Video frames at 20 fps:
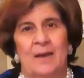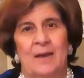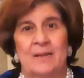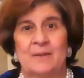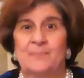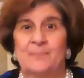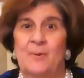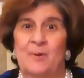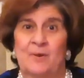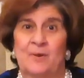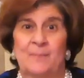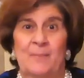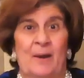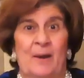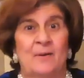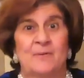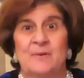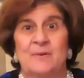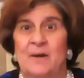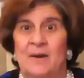and spoke
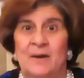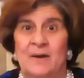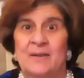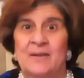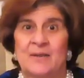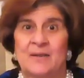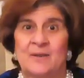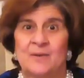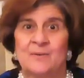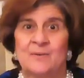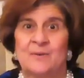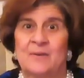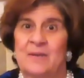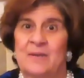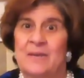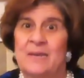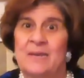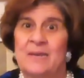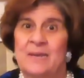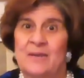about IQ
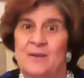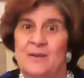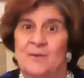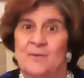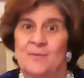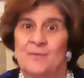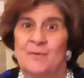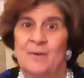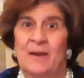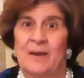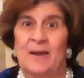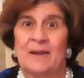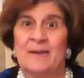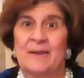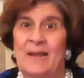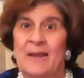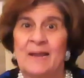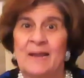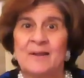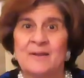and EQ
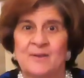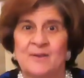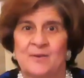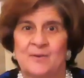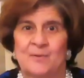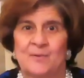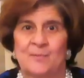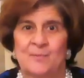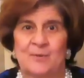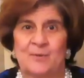and LQ,